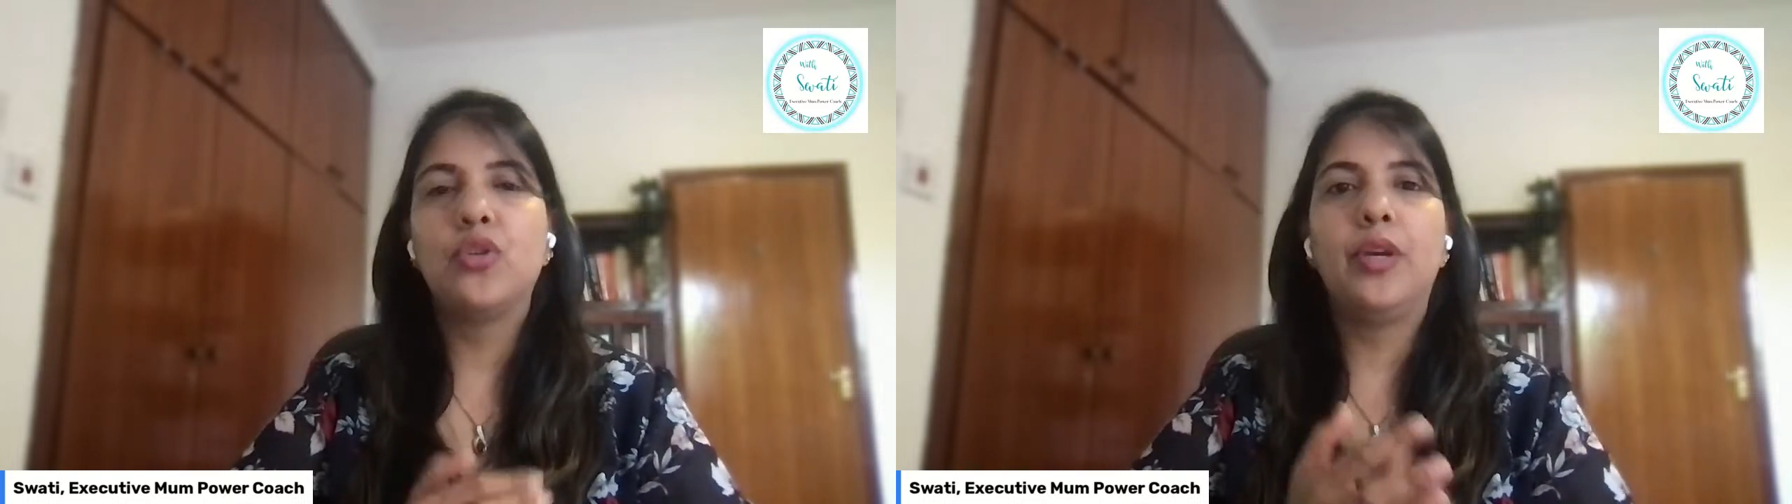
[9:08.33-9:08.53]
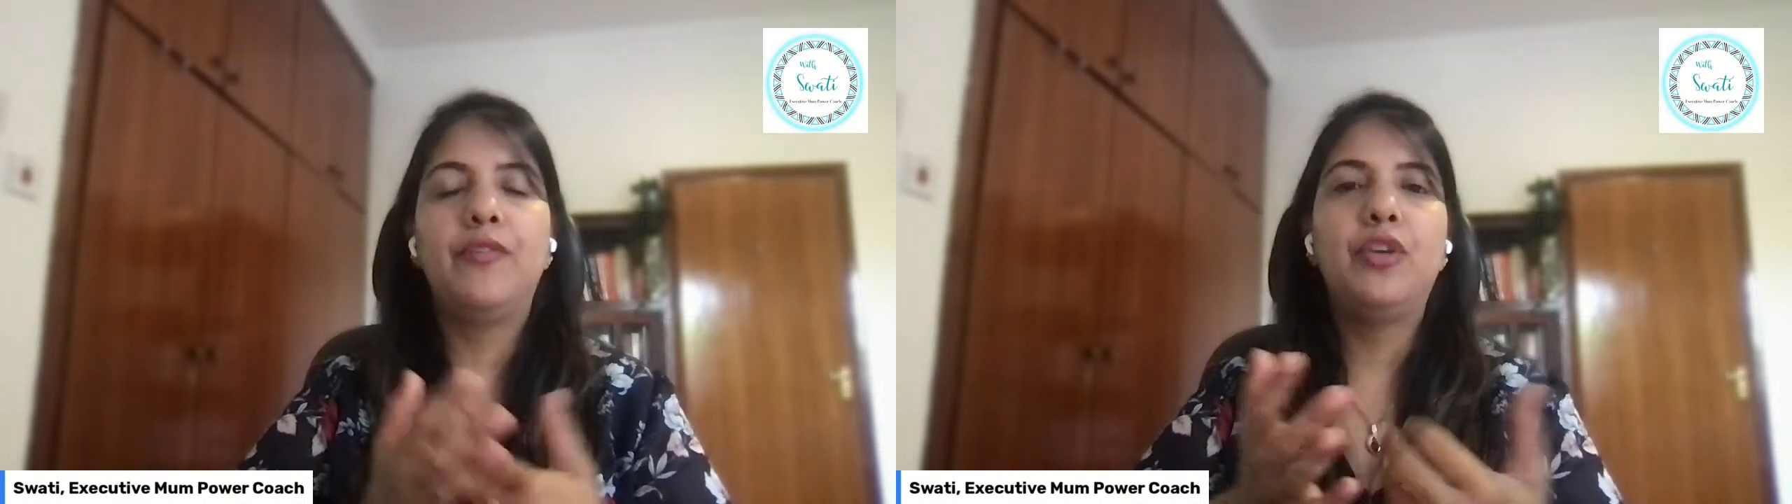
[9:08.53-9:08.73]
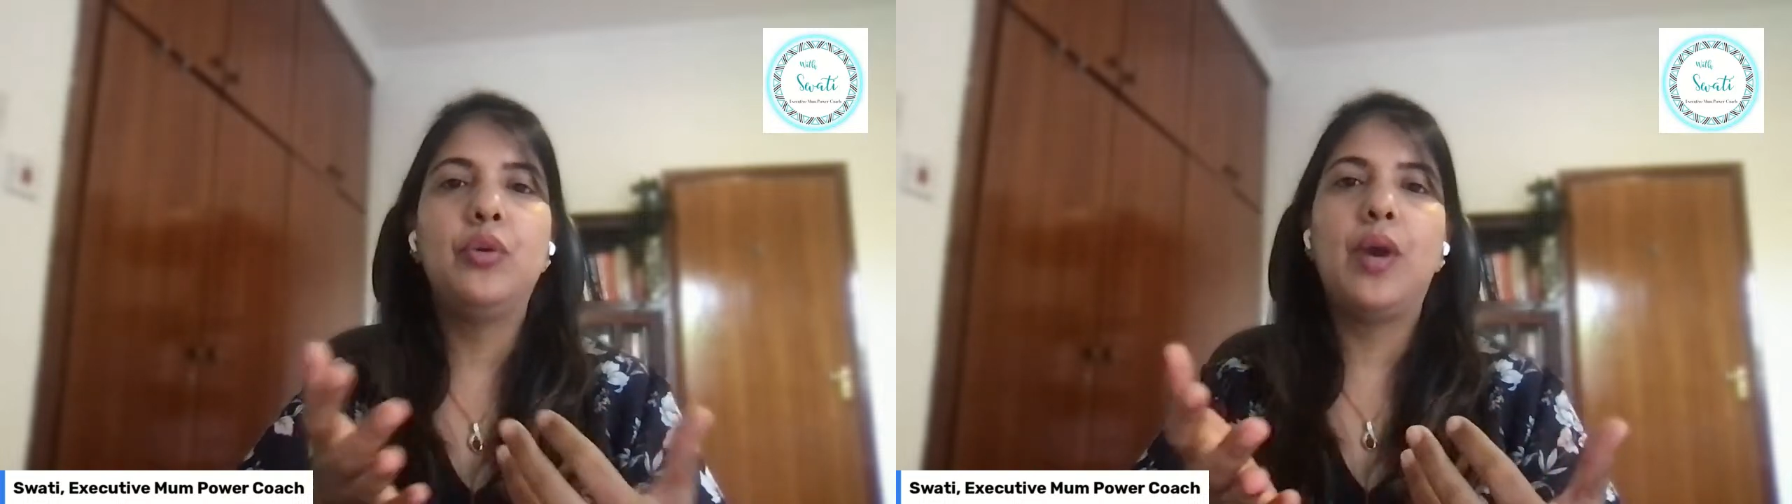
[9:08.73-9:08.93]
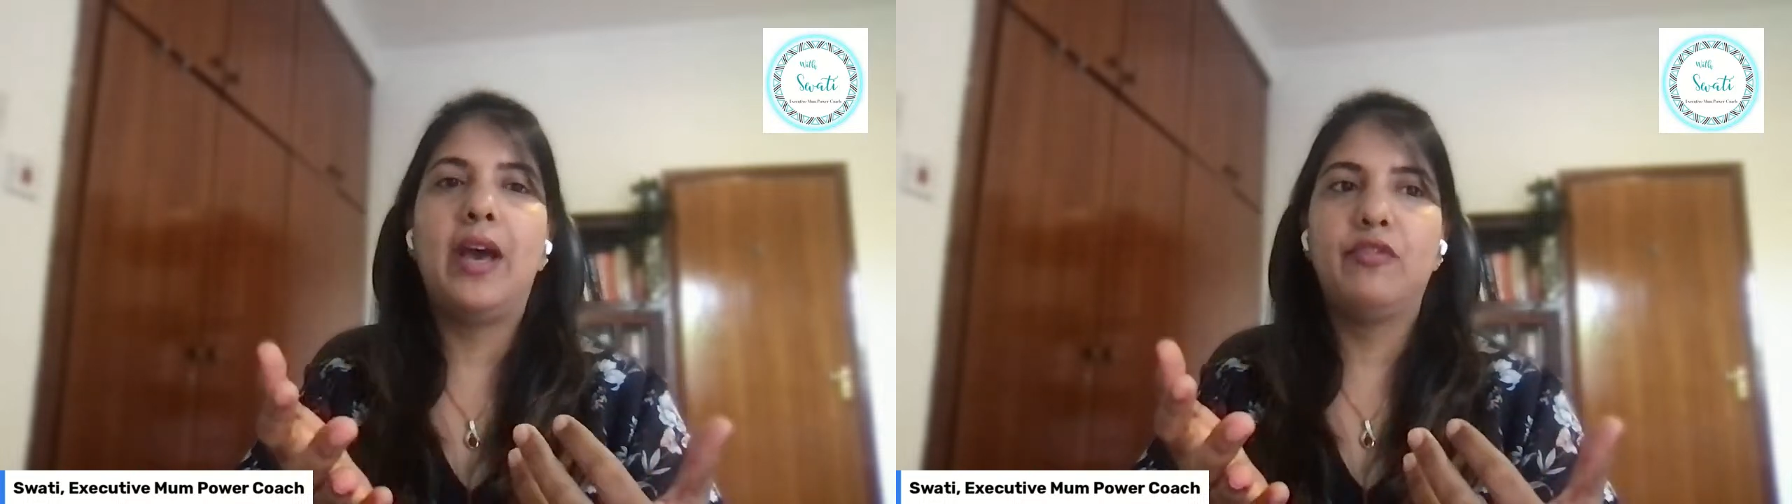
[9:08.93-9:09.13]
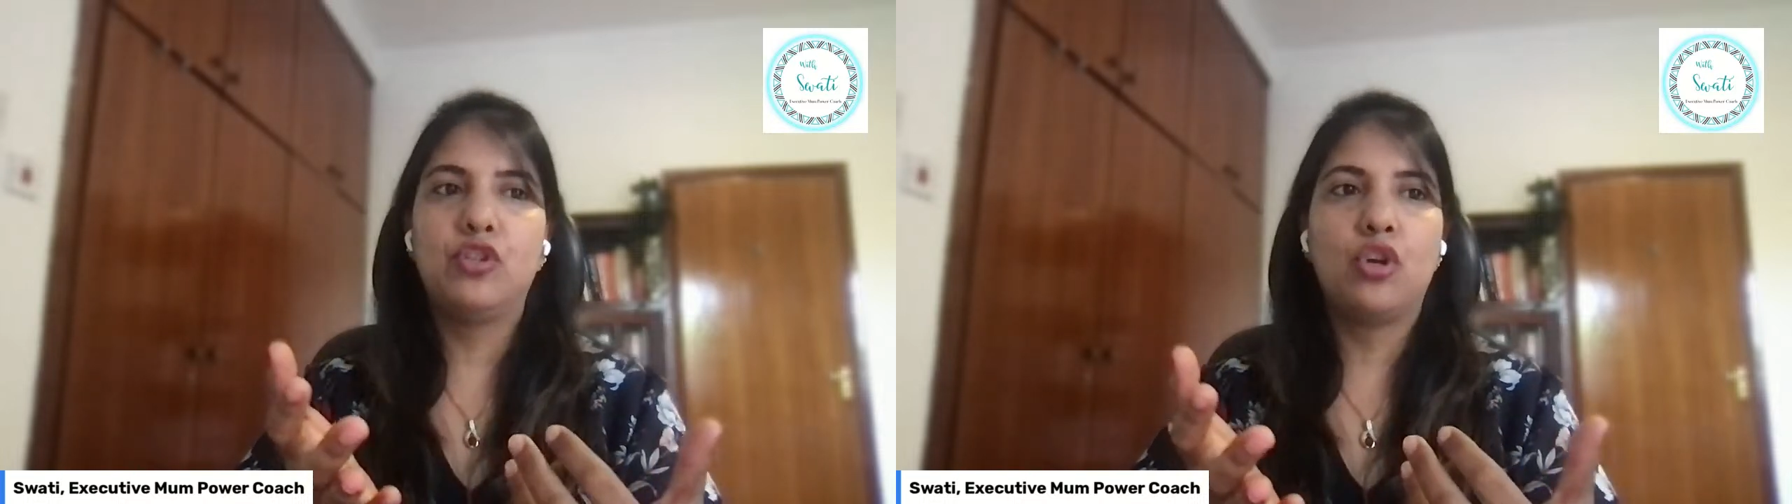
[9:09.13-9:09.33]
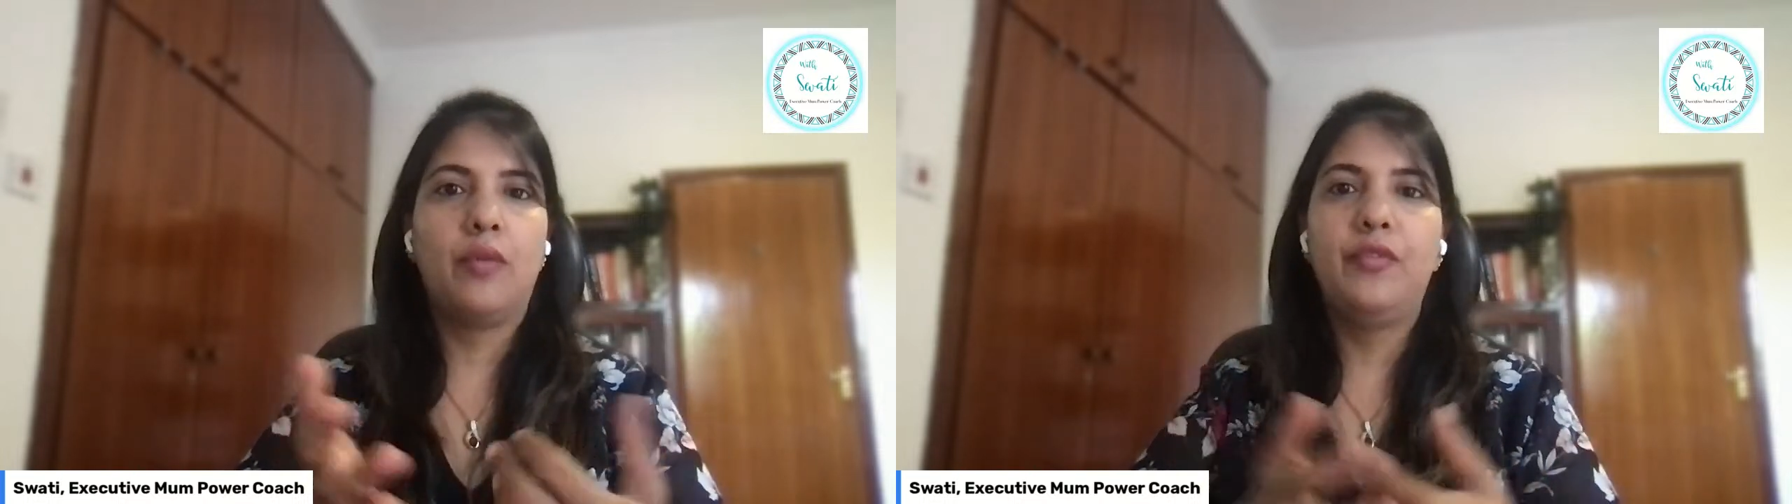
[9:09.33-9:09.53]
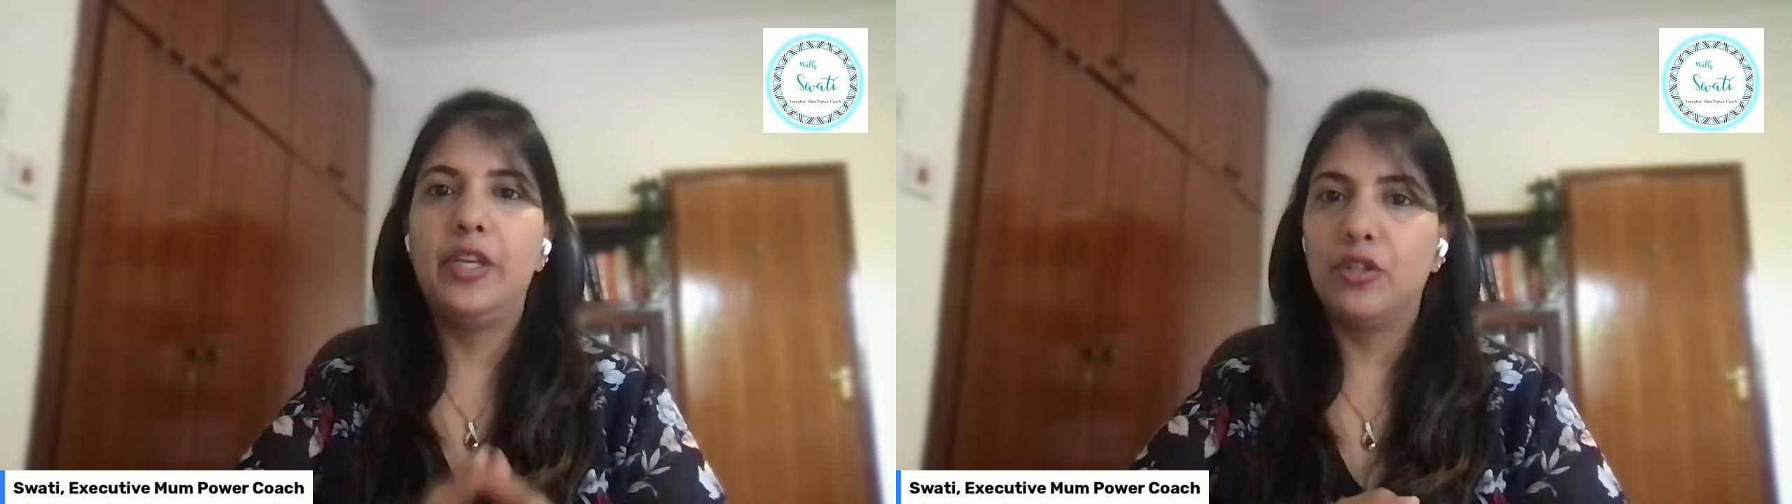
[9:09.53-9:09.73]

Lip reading: So if you have a job where